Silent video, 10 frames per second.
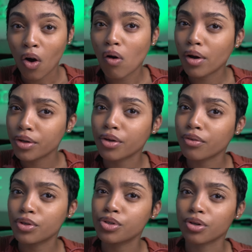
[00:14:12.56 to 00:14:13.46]
on your
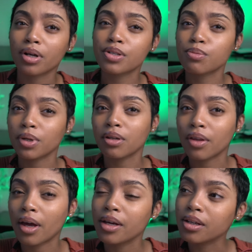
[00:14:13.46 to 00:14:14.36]
future
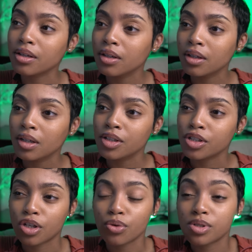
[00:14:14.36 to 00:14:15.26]
husband like
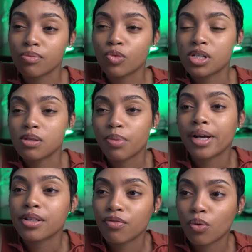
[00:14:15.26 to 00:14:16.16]
show some
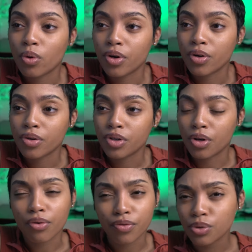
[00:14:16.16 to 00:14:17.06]
respect for
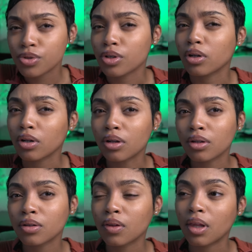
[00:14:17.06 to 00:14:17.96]
your future
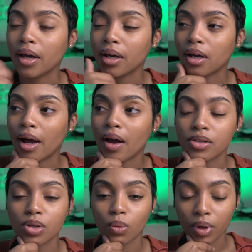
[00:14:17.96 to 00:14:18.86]
like I
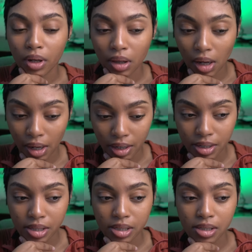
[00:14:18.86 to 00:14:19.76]
had to
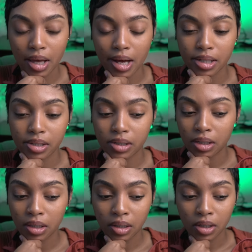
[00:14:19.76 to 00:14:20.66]
realize that
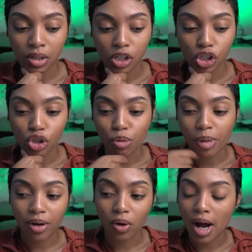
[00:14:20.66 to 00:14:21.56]
no
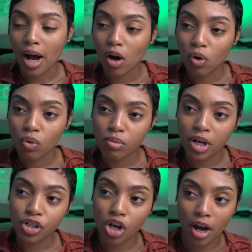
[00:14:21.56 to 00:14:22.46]
matter how
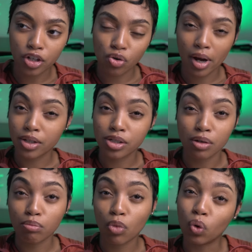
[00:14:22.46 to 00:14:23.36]
much I tried
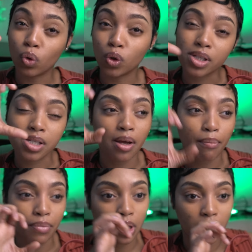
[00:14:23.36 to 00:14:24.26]
to mold
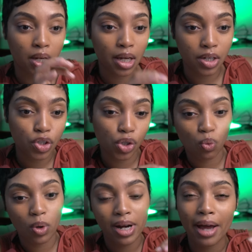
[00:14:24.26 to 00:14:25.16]
something into
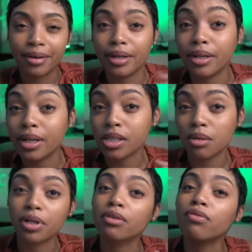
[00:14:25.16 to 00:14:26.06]
what I needed it
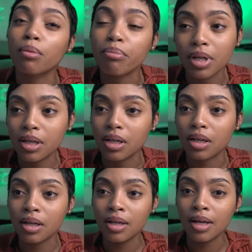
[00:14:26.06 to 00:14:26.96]
to be for
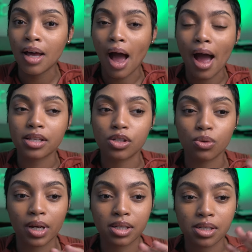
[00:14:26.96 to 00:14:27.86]
me, I had
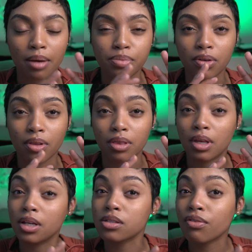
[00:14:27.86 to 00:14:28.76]
to accept a,
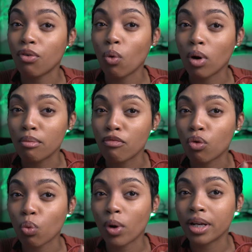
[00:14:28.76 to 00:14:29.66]
its form
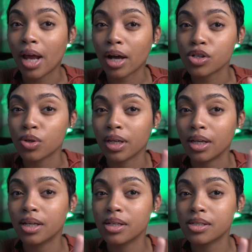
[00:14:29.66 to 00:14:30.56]
for what it
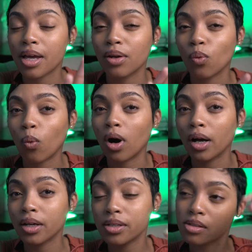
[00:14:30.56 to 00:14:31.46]
actually is and
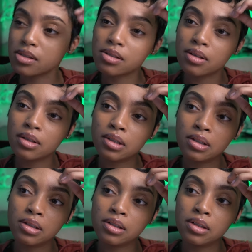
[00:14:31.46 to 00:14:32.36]
was.
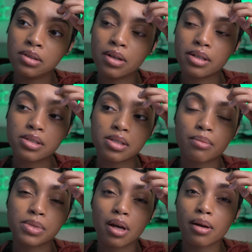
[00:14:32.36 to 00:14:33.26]
And
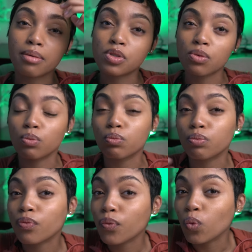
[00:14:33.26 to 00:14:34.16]
sometimes,
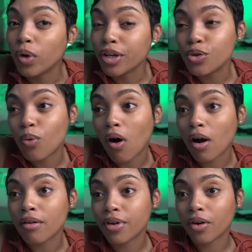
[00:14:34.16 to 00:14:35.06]
when you
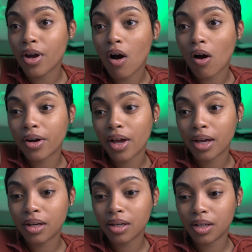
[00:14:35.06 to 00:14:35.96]
are very hard
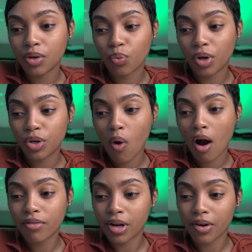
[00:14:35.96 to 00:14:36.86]
headed and when you
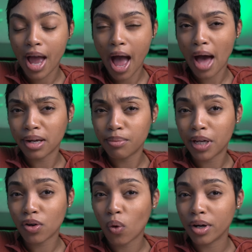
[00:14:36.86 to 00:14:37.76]
are very
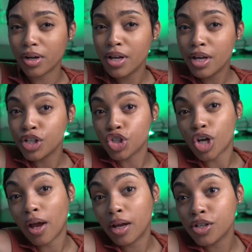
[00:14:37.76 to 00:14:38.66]
adamant on
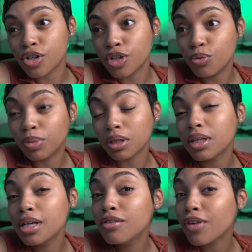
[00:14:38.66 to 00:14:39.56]
change and you
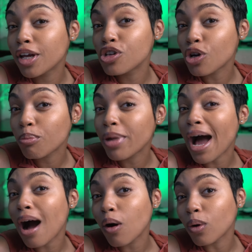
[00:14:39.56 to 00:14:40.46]
believe in your
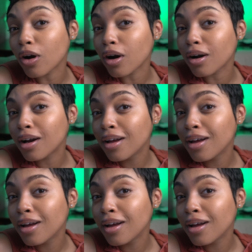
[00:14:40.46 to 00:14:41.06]
power